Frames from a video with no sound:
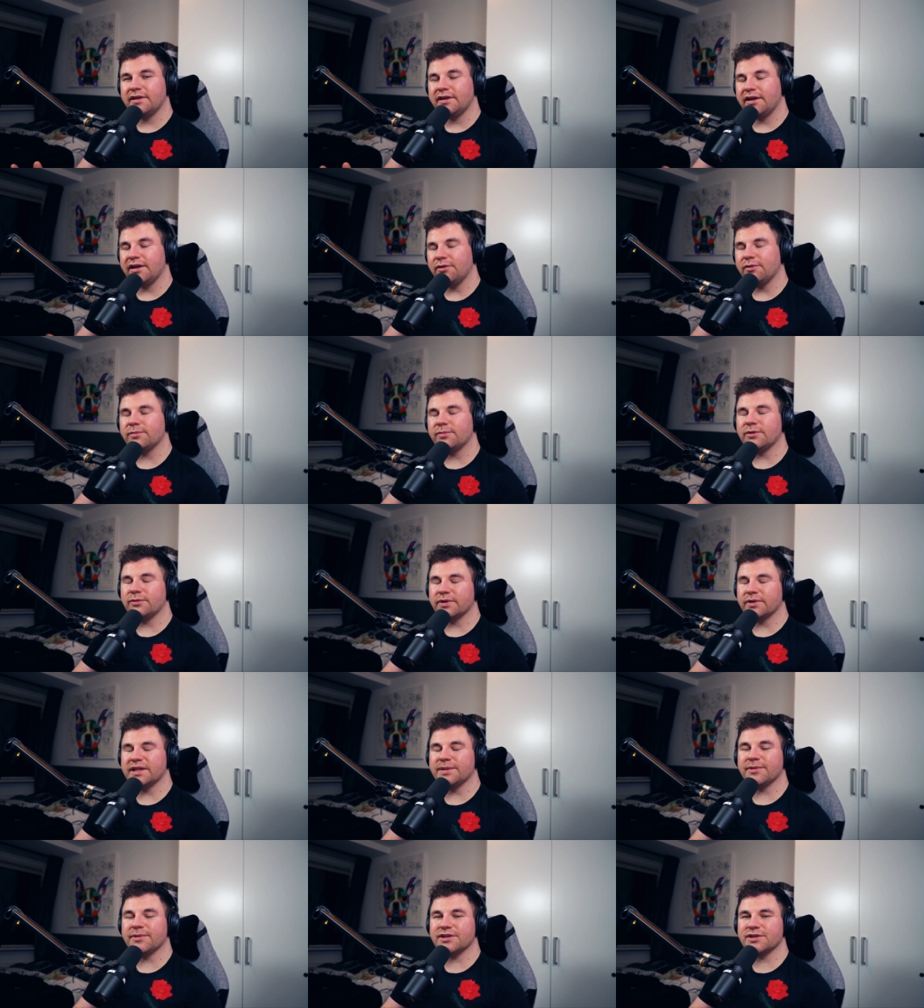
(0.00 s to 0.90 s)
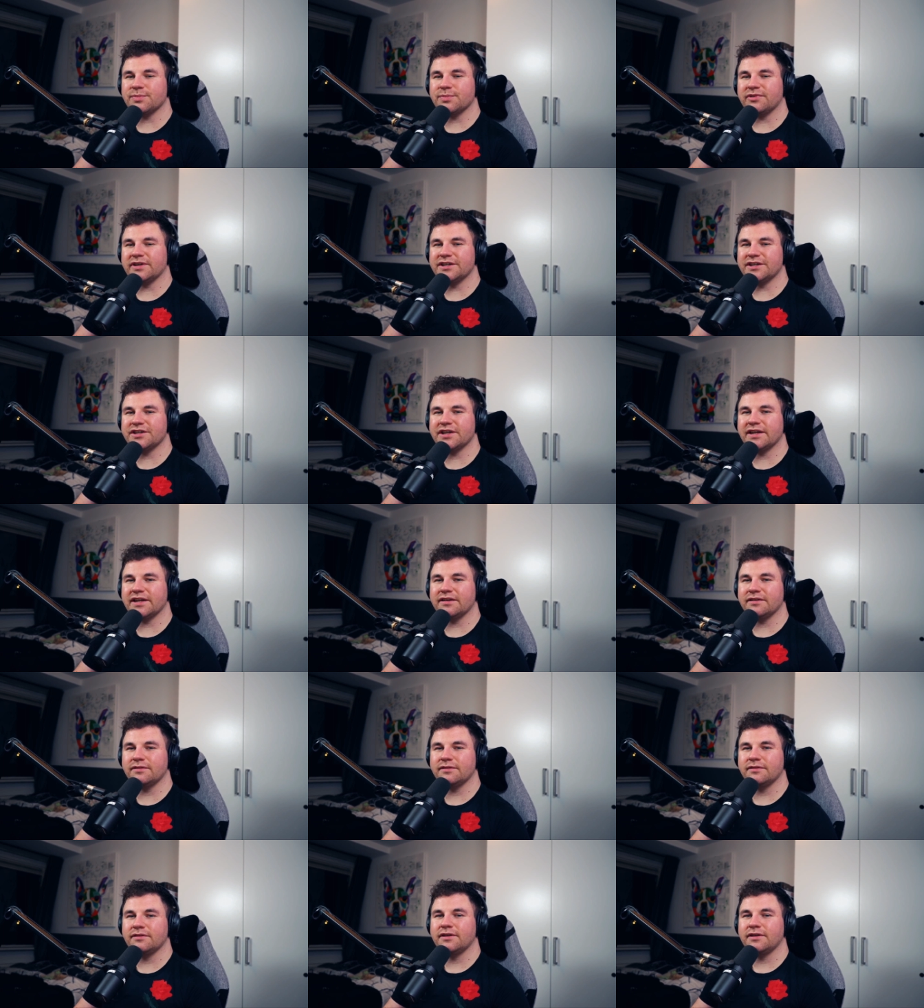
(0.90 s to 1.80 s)
It would be really much
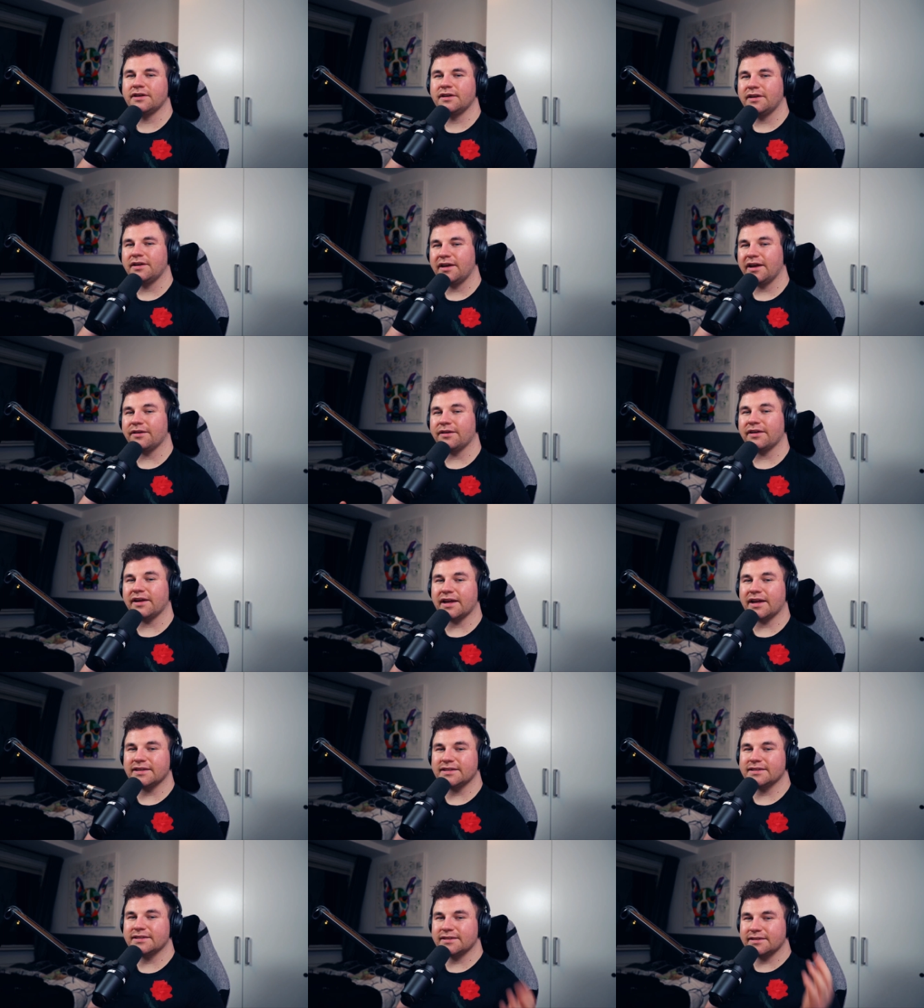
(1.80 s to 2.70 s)
appreciated. Anyway, guys,